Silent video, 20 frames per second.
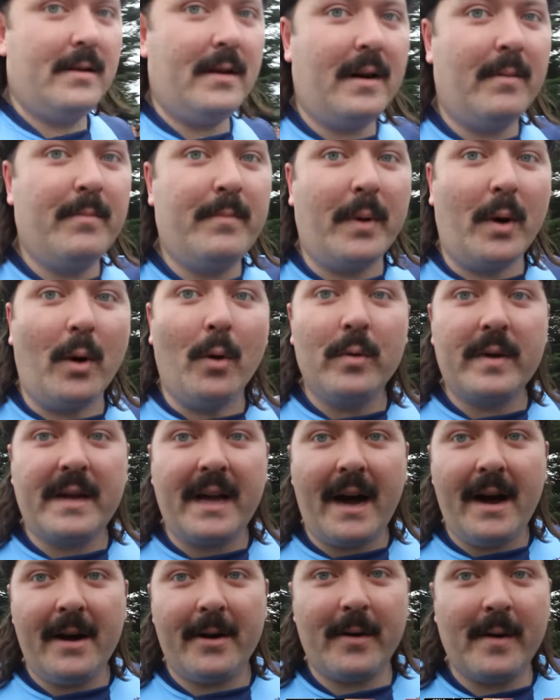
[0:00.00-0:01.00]
A bald
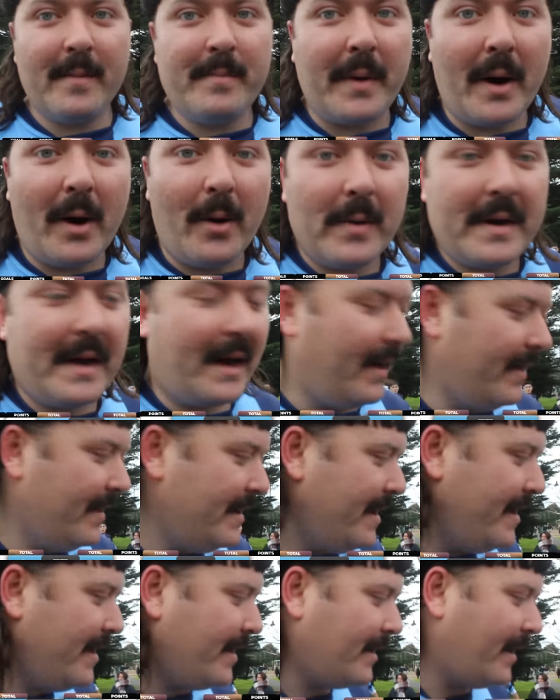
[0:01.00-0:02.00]
cut or a bowl cut? They
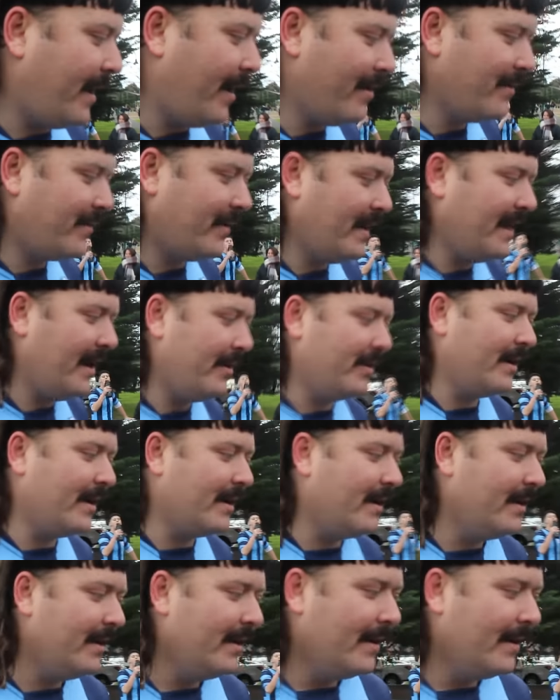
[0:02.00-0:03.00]
need to clarify that one.